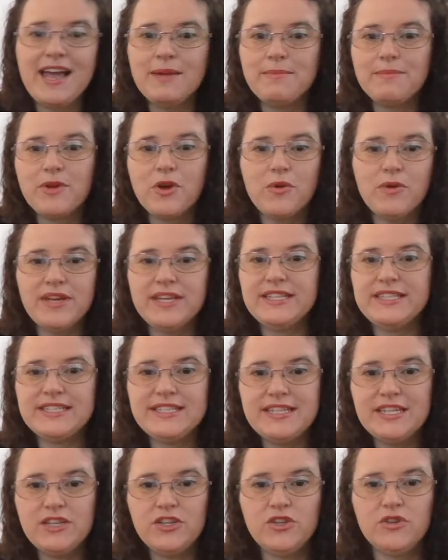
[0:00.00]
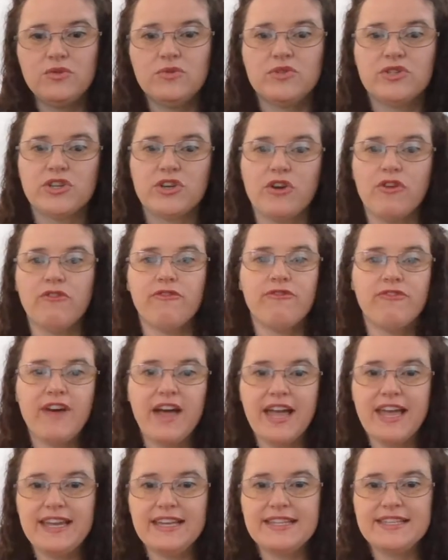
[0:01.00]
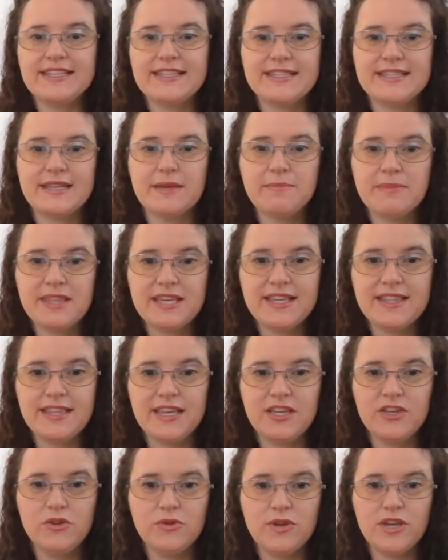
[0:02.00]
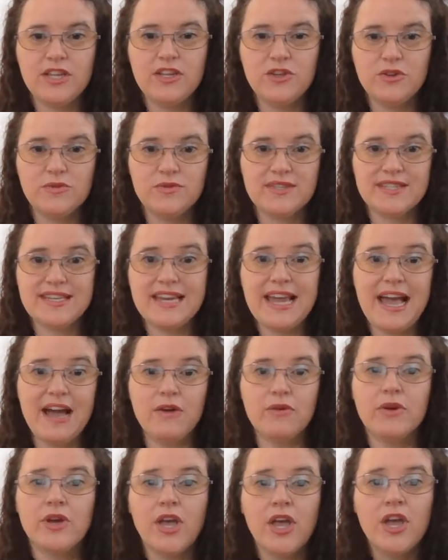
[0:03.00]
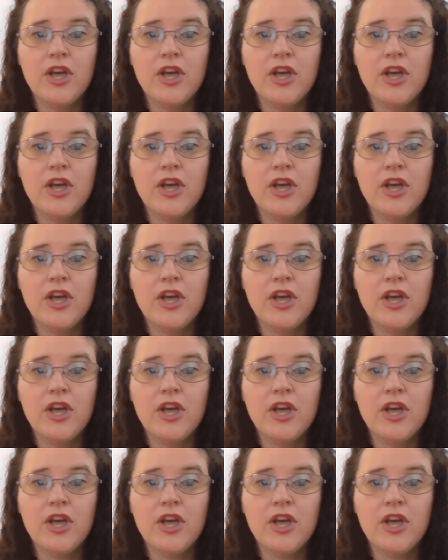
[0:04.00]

I'm going to need you to go find something that you can use now.